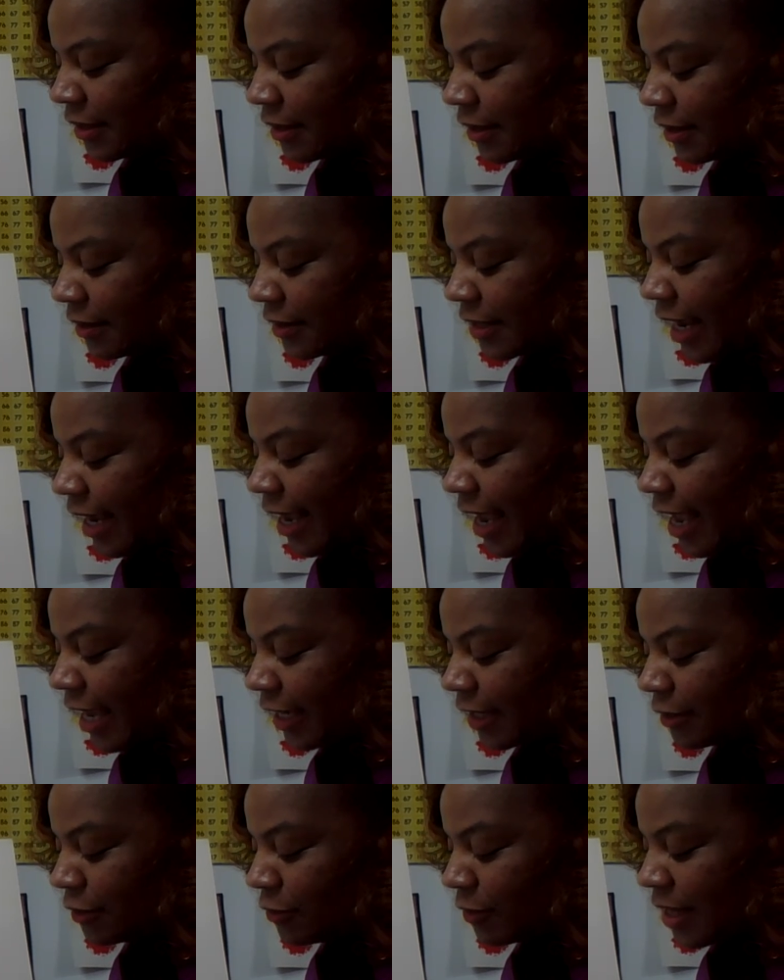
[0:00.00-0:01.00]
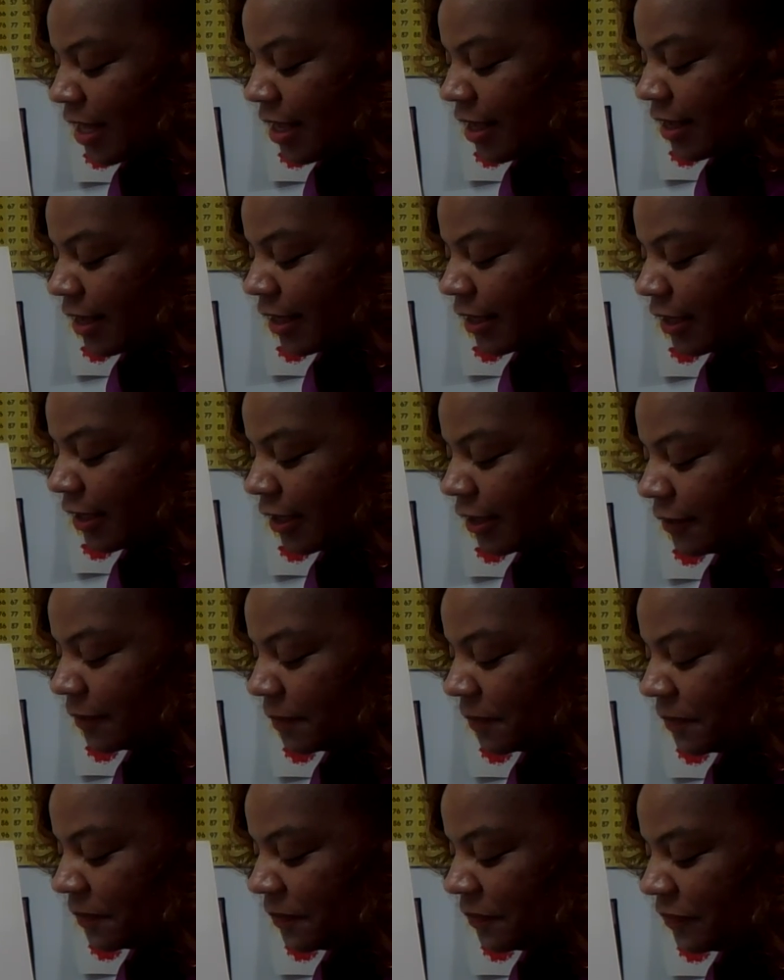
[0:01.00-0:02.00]
a diagonal line
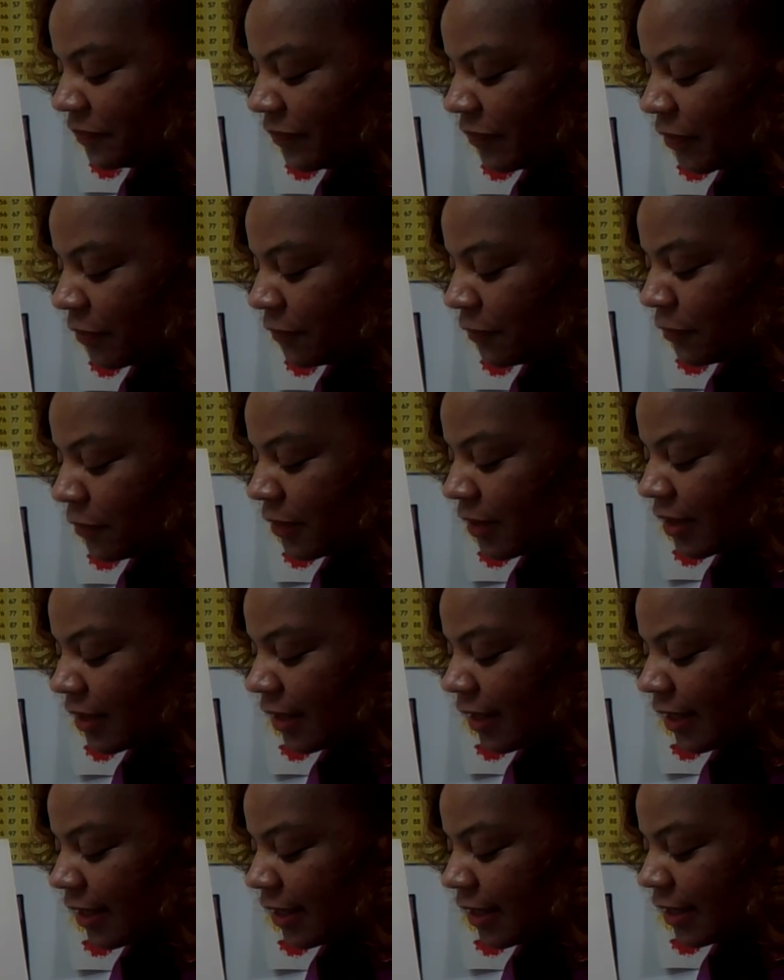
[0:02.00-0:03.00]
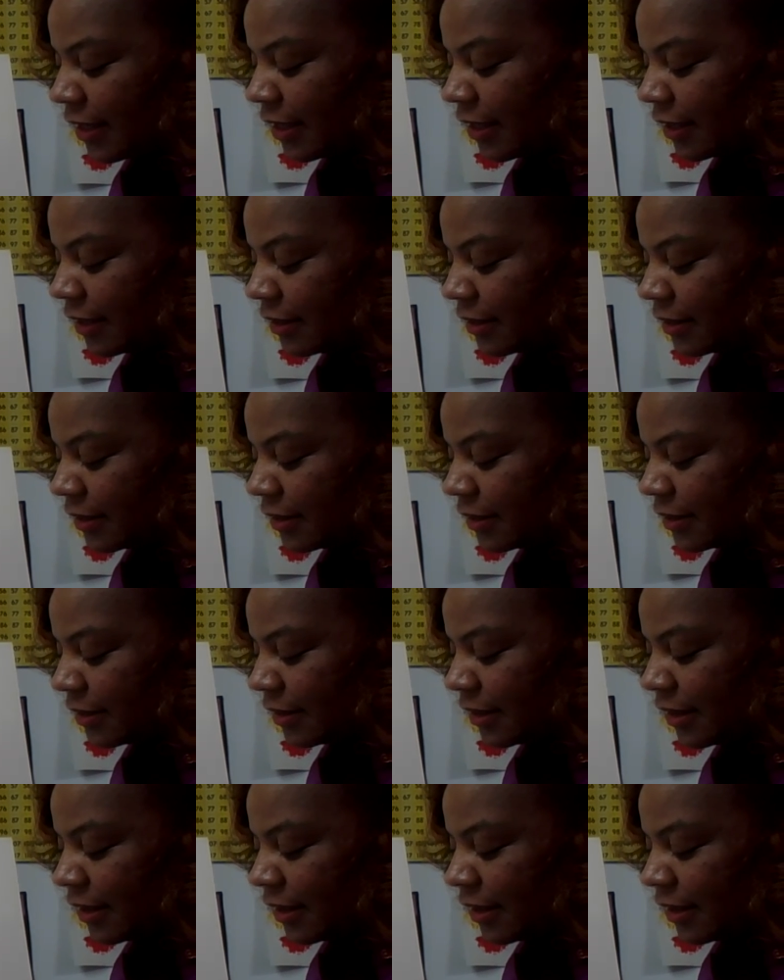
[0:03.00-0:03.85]
for the legs,